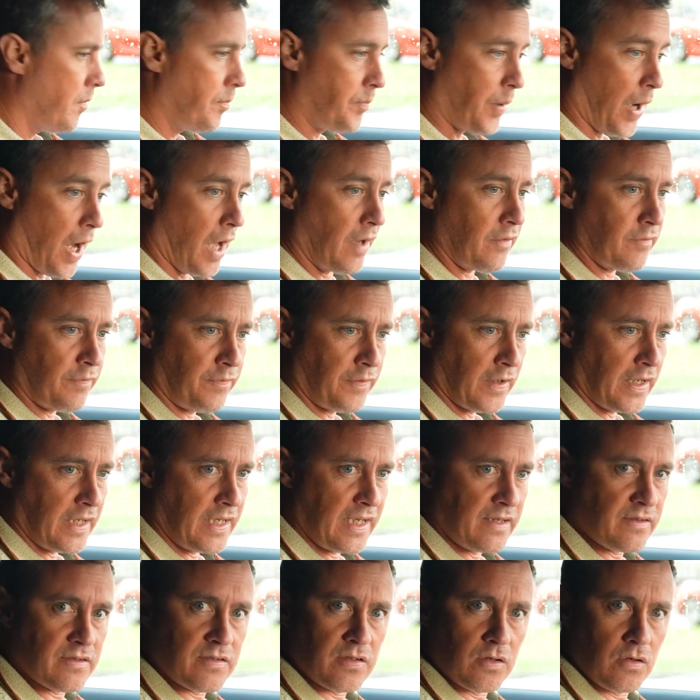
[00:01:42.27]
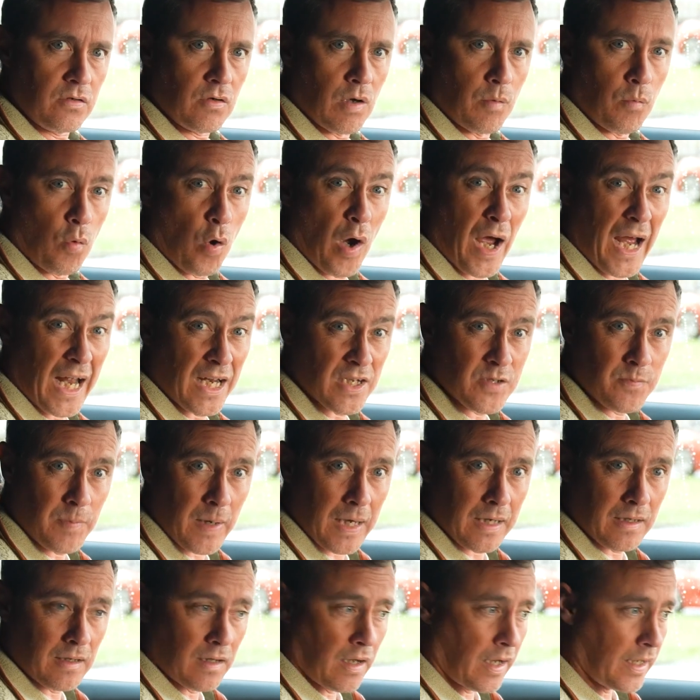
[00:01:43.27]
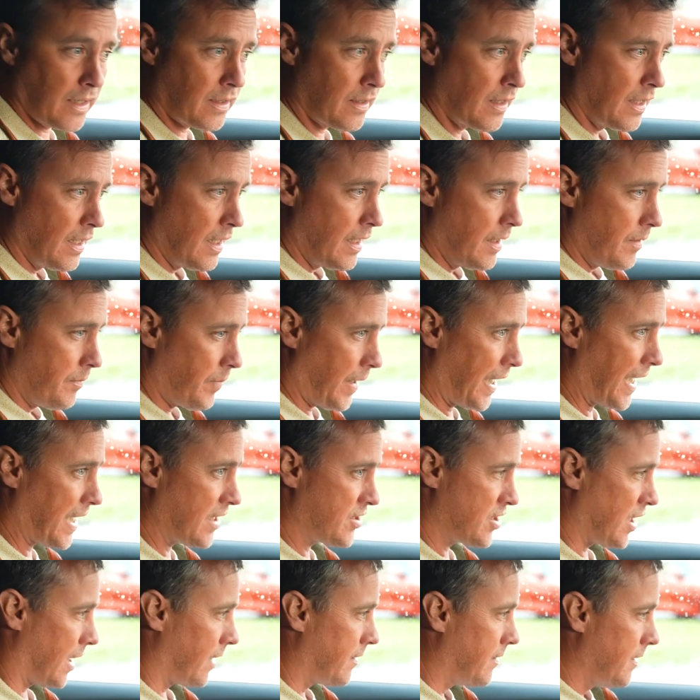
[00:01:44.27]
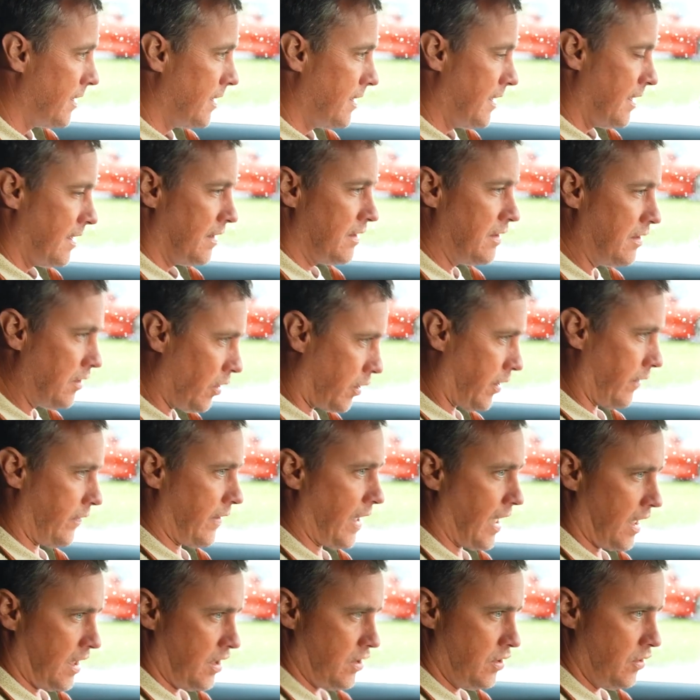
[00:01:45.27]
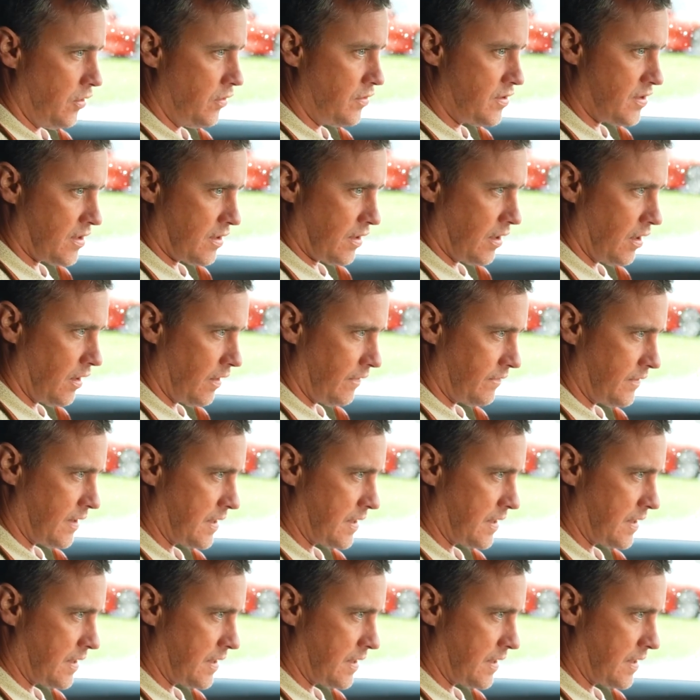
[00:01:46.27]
but fitted into a more hatchback-like packaging. And look at that huge curved